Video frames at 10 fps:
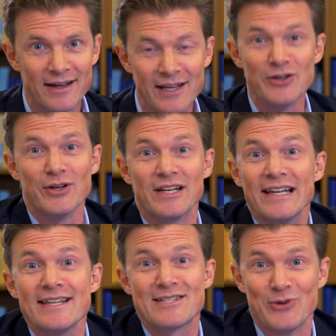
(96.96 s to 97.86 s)
Can you at
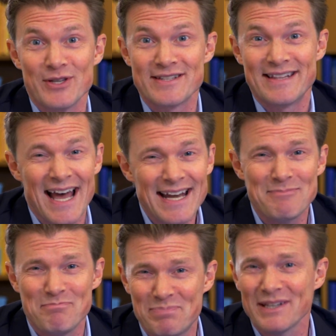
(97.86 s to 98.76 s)
least do us
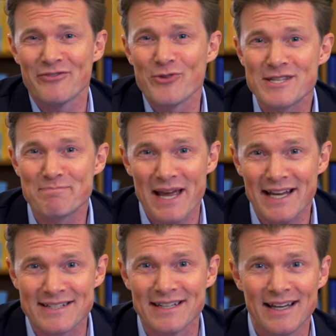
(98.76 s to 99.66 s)
that bit of
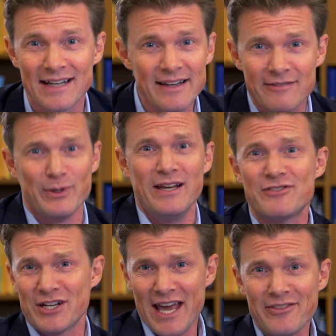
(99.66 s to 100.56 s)
respect? At least we
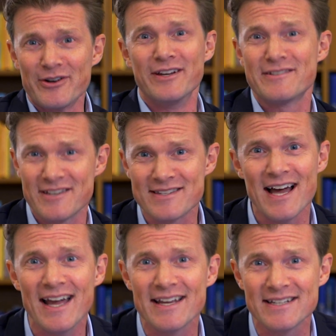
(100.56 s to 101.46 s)
live together in a
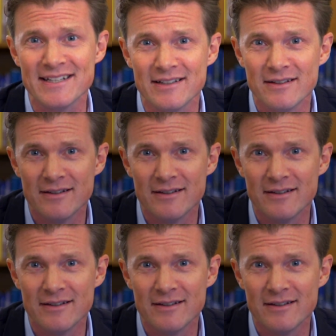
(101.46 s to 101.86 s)
society.